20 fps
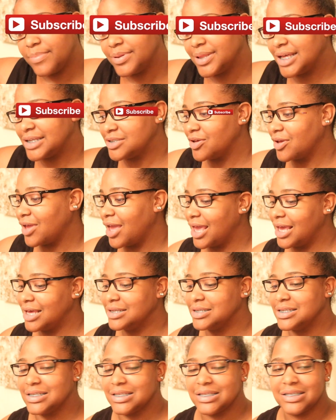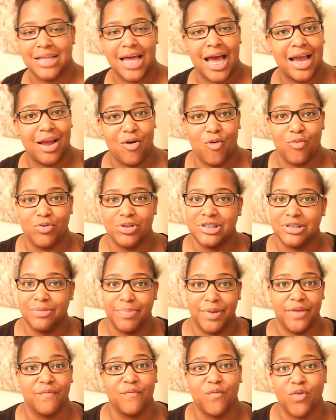but that's okay because this is not going to
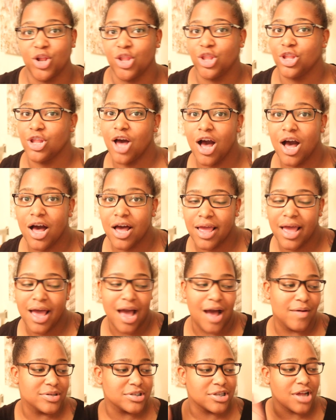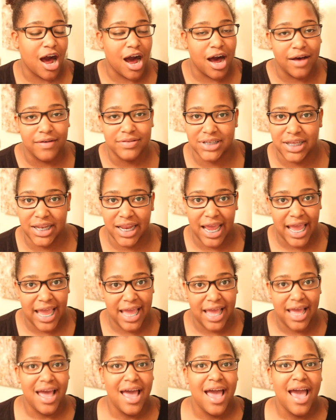be for long. I was off
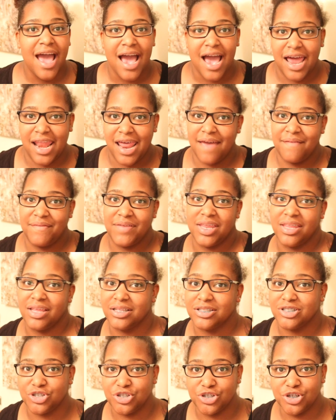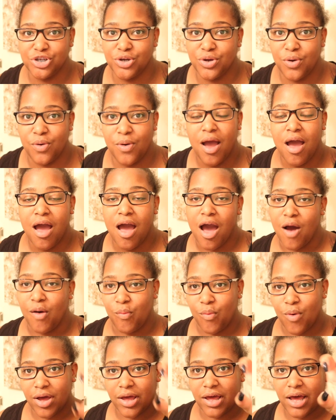today. I didn't have anything to do. I
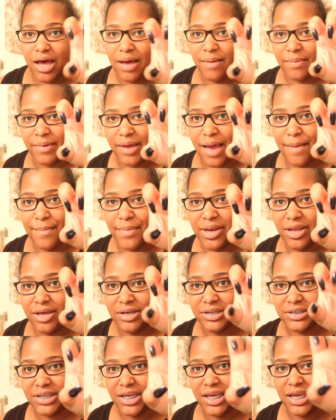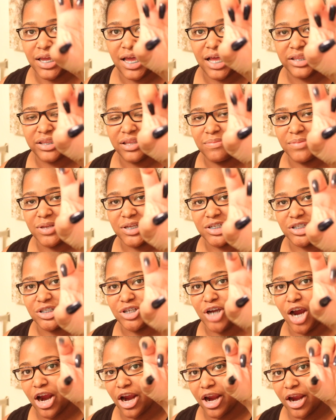woke up, got my nails done, got them this
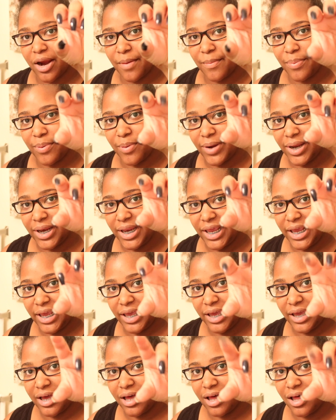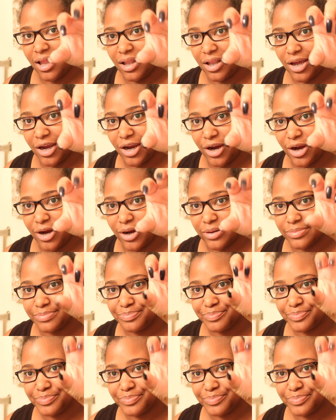dark, pretty color